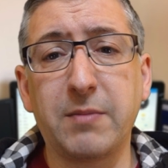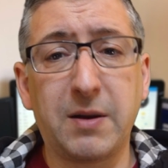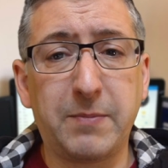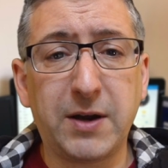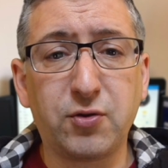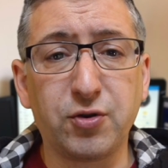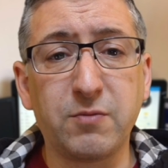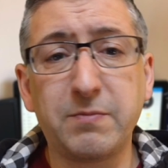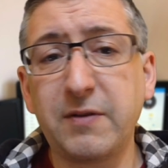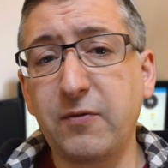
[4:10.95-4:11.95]
my
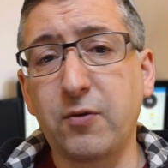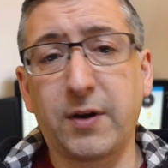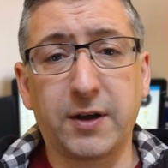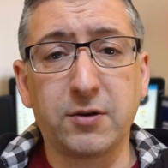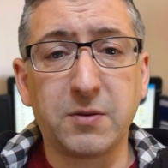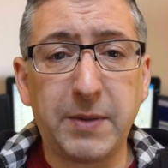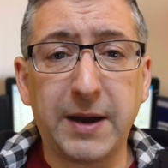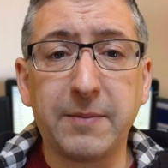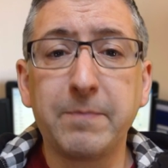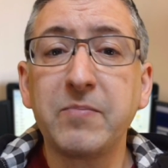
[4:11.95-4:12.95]
bedroom before I go to
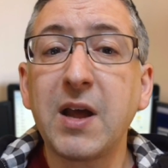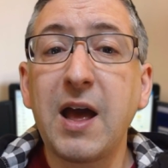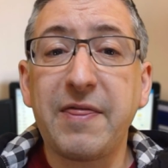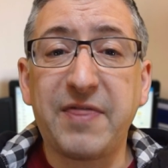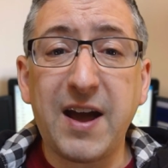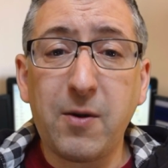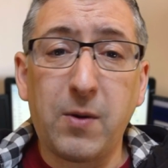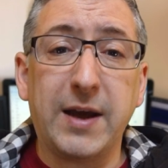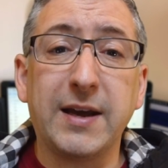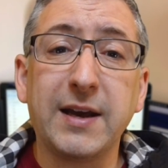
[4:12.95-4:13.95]
bed. That
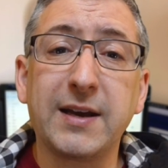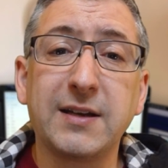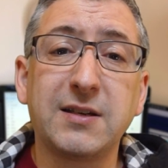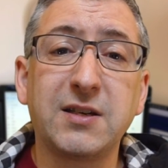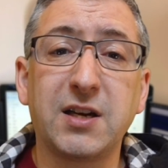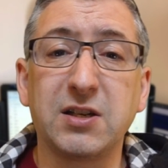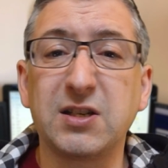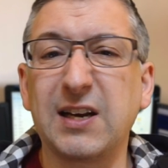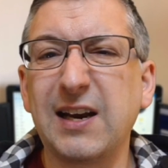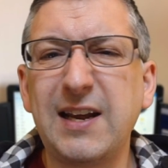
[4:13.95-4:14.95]
way it gets a chance
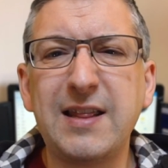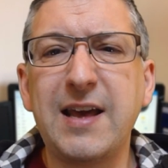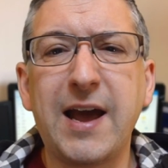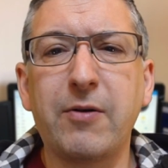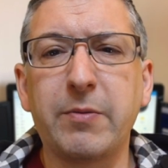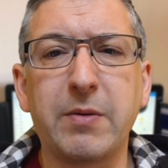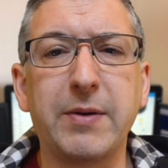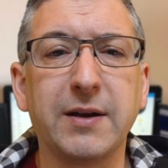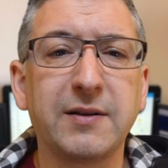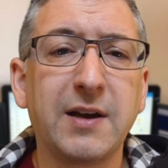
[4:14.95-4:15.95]
to clean the air up a
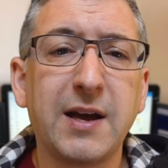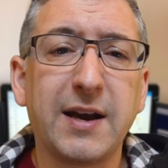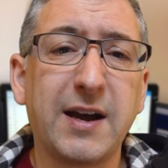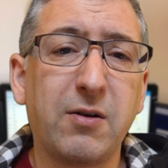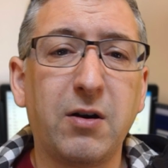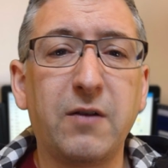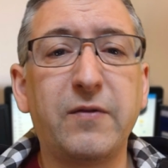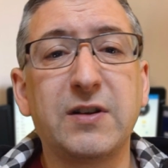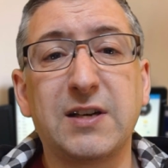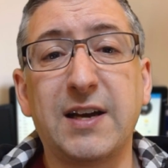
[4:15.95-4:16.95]
bit. Now
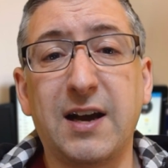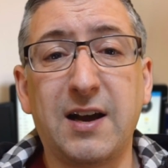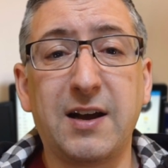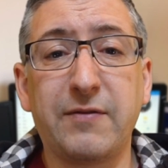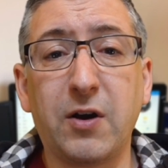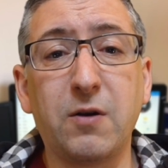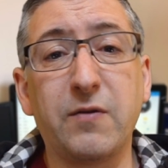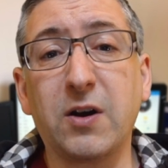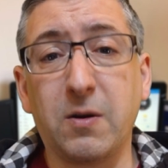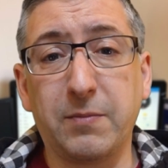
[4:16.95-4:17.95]
obviously I have
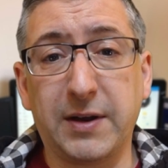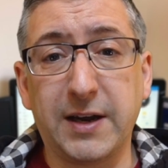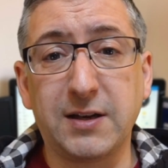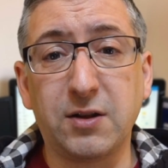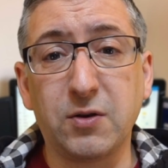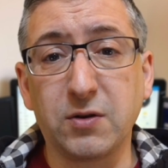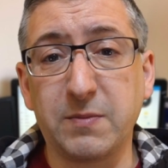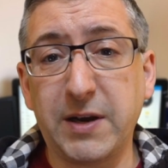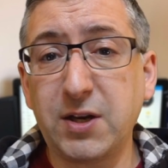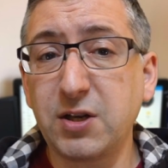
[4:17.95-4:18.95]
overcomplicated the
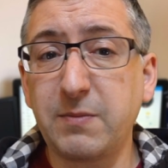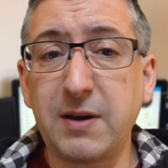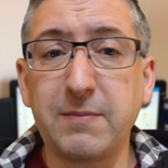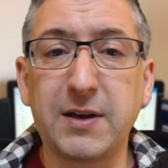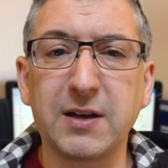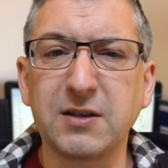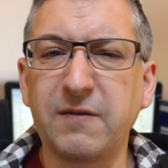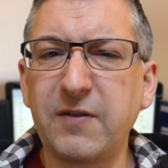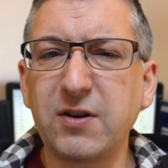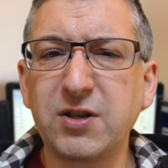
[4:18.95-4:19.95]
automation a bit because
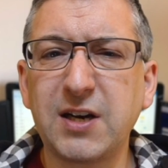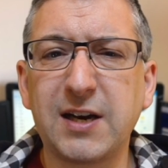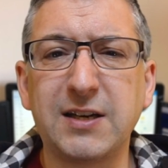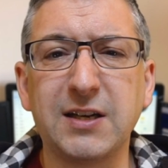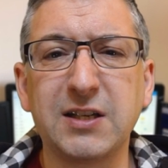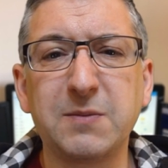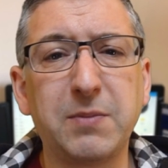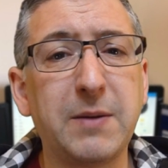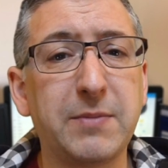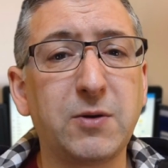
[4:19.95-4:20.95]
the functionality is
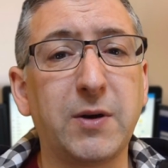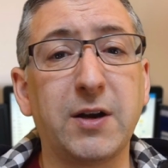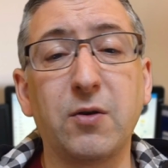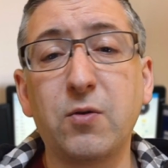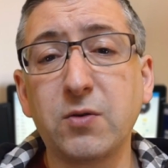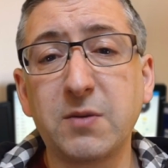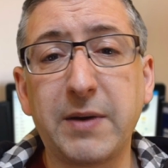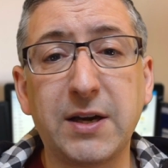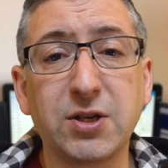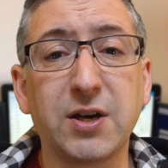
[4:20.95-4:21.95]
split between an
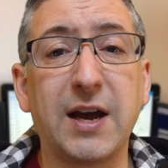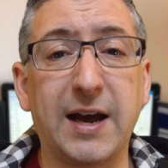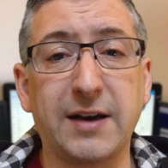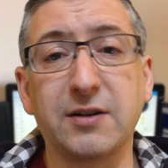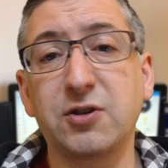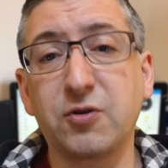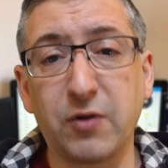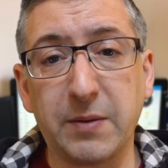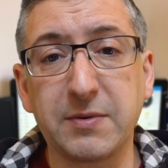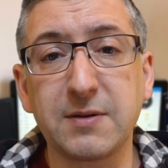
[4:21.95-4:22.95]
automation and a
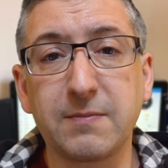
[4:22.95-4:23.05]
script.